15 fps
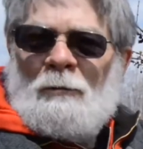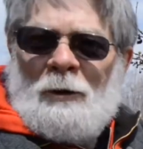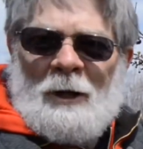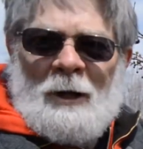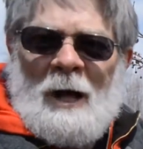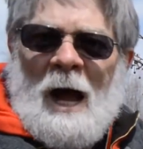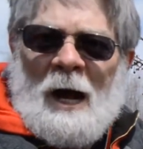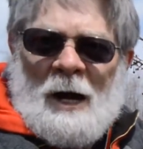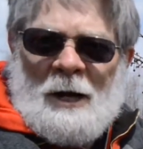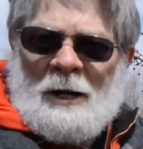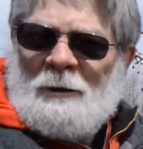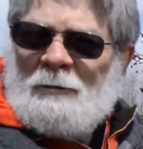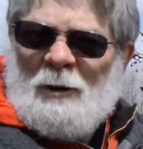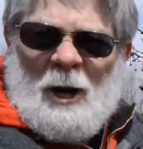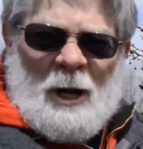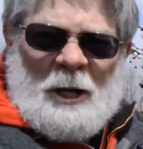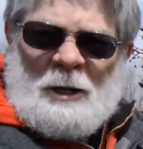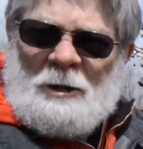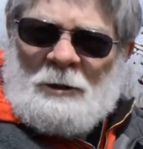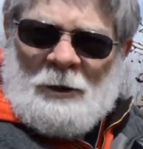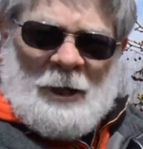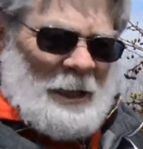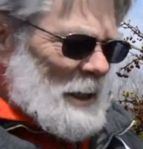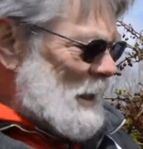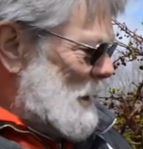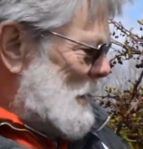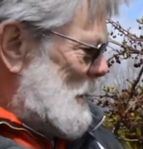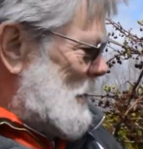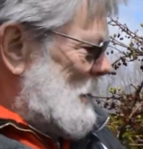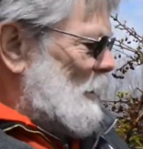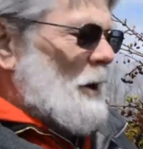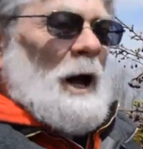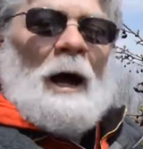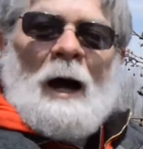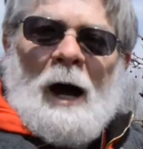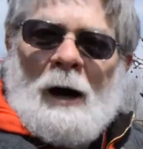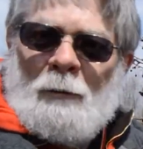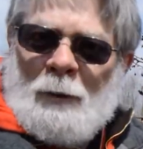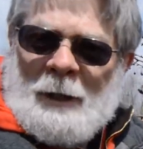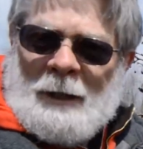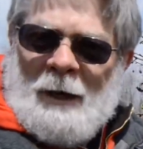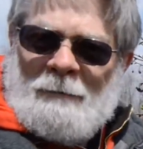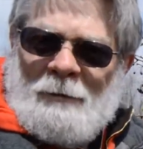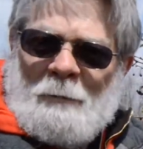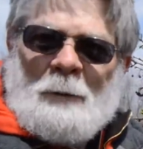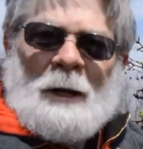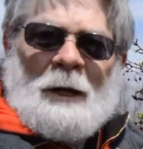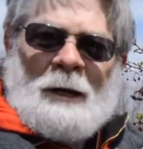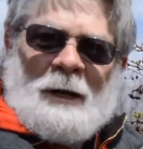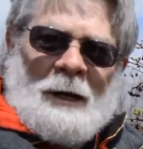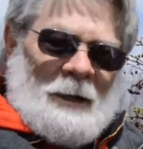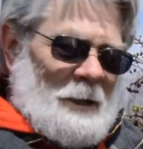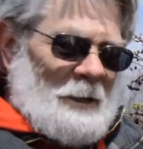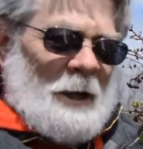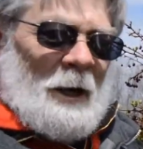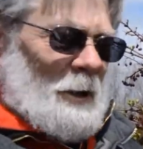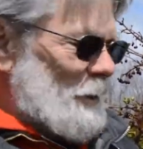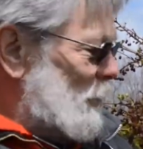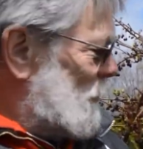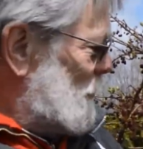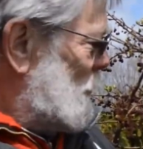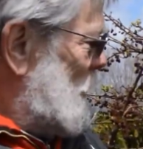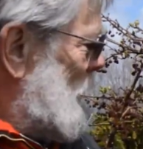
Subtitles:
Real hardy, rugged tree. We love them here at Gullo's.